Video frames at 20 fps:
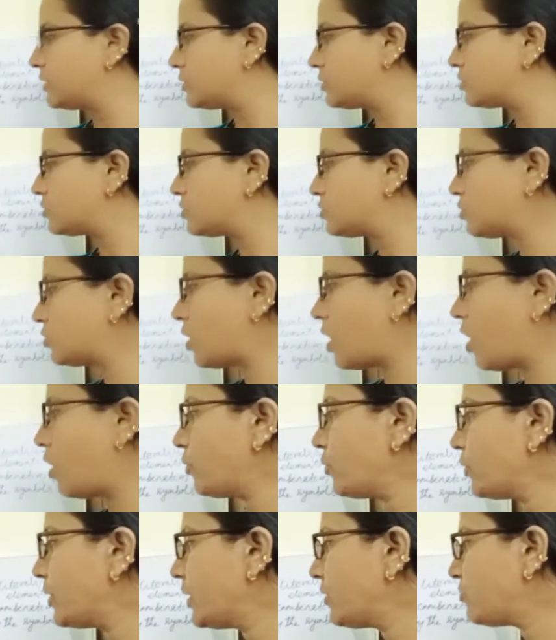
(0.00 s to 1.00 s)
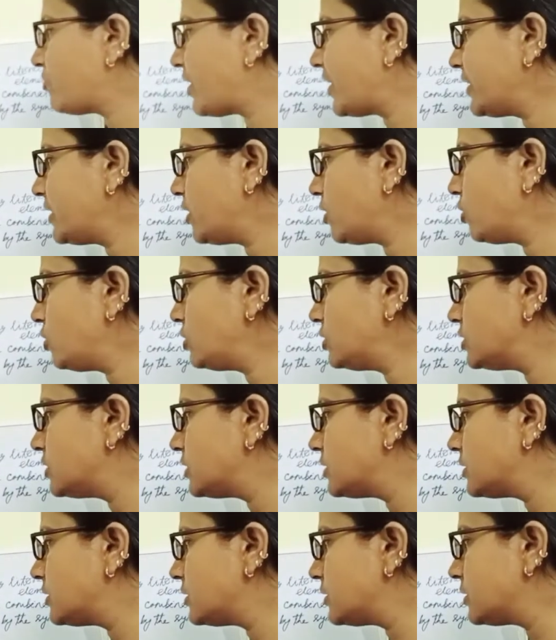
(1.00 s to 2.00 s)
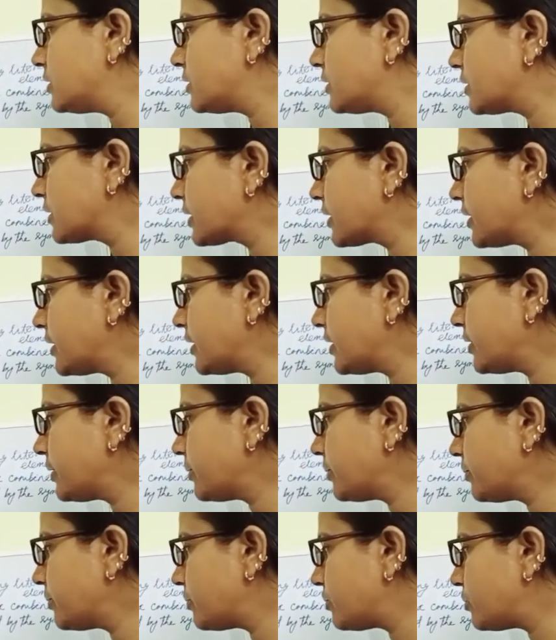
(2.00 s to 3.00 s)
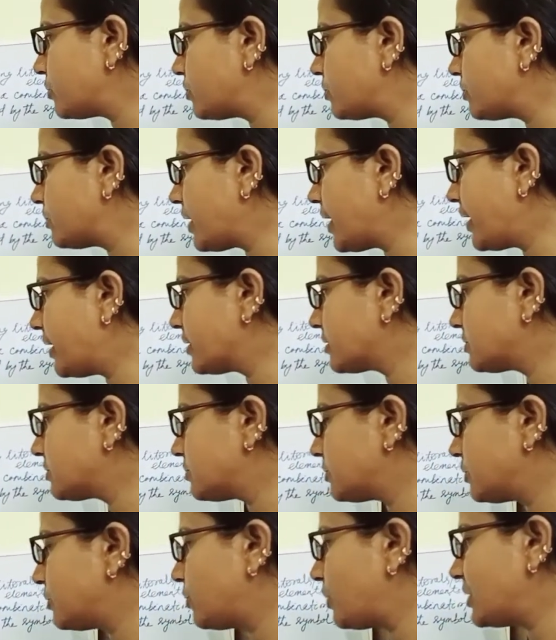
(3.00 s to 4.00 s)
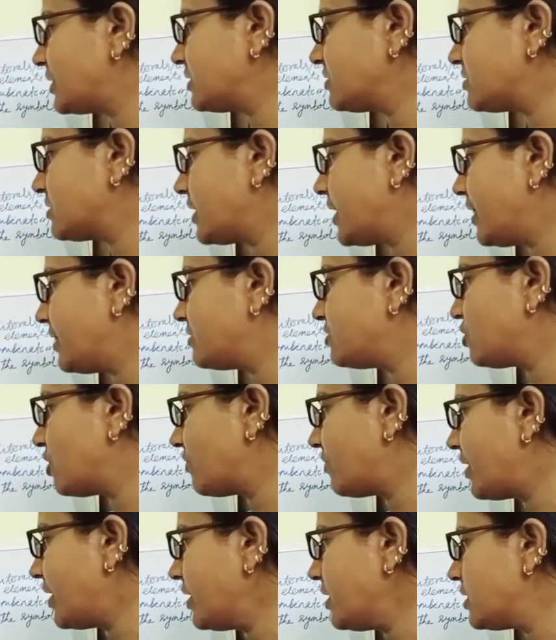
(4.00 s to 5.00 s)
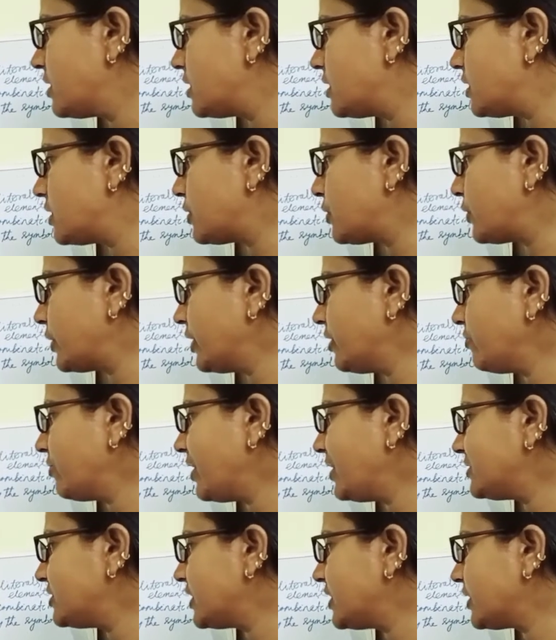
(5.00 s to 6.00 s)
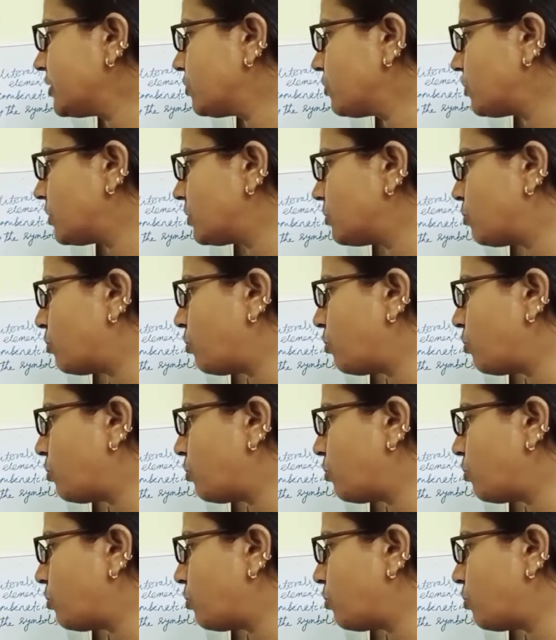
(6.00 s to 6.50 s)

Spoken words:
So how we'll find out what is the algebra? If I take one